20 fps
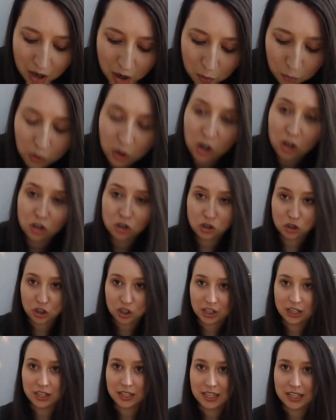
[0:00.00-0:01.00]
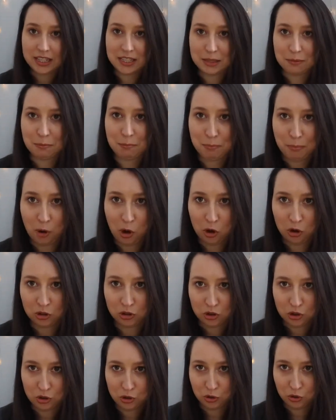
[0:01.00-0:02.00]
We're also going to need some
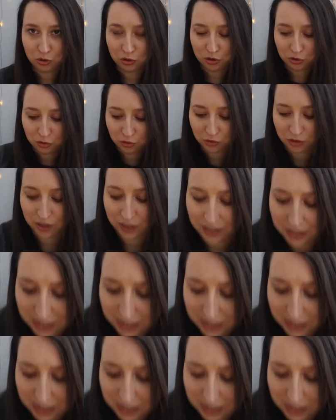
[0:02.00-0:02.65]
bonds to hold the whole thing